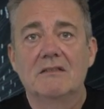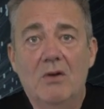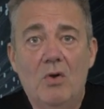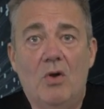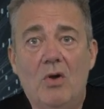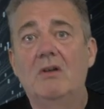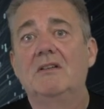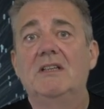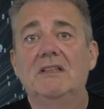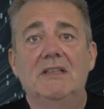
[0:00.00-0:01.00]

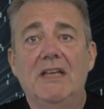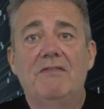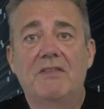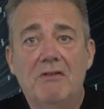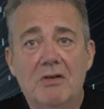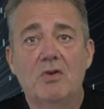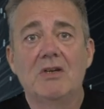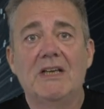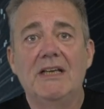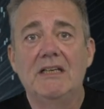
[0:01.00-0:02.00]
or, if they're a
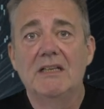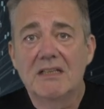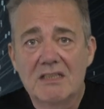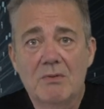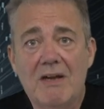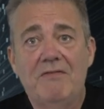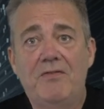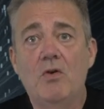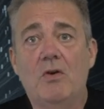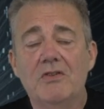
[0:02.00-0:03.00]
good leader, to
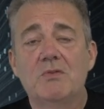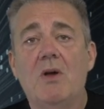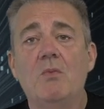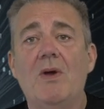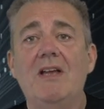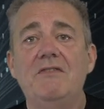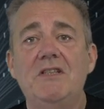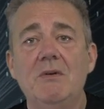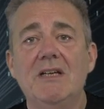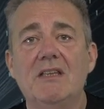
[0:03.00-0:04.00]
enforce one way of
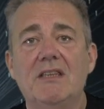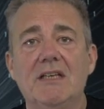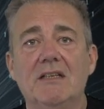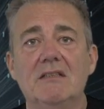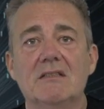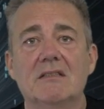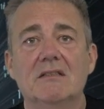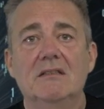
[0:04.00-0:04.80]
doing things.